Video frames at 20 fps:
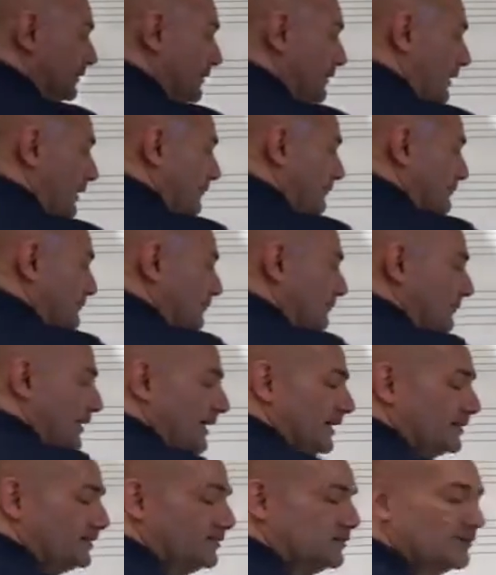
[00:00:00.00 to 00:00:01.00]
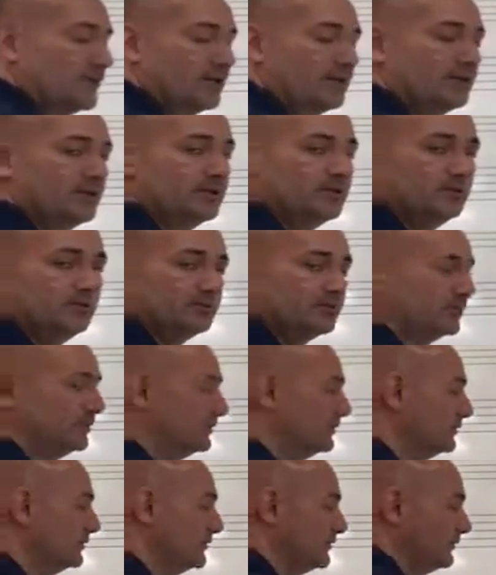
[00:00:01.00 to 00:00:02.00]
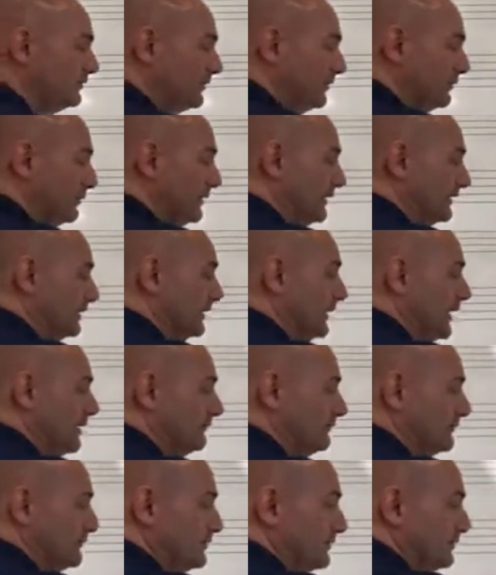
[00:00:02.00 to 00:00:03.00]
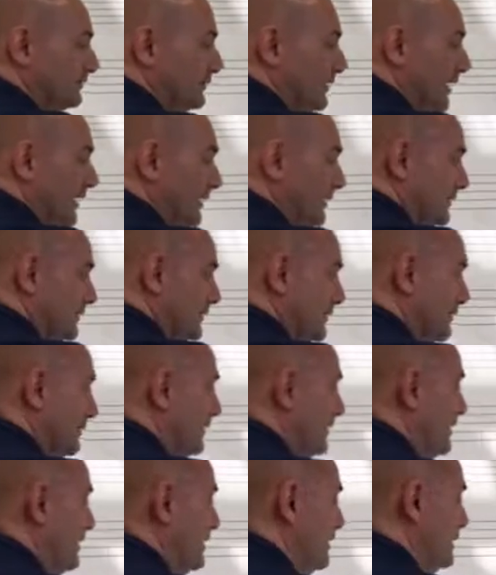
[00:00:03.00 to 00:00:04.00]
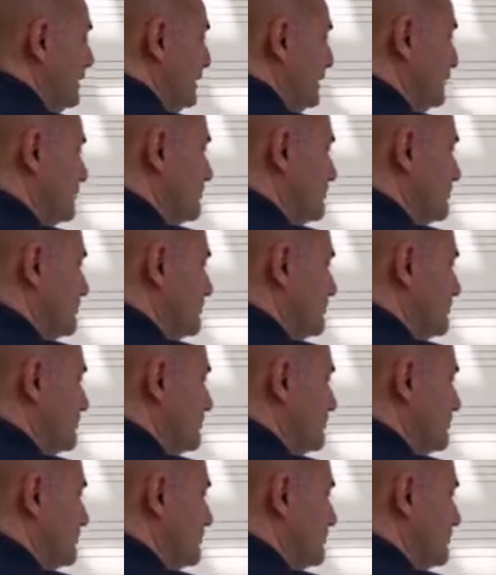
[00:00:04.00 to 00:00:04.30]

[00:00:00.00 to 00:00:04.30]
left to right, just like we do words. We read left to right. Now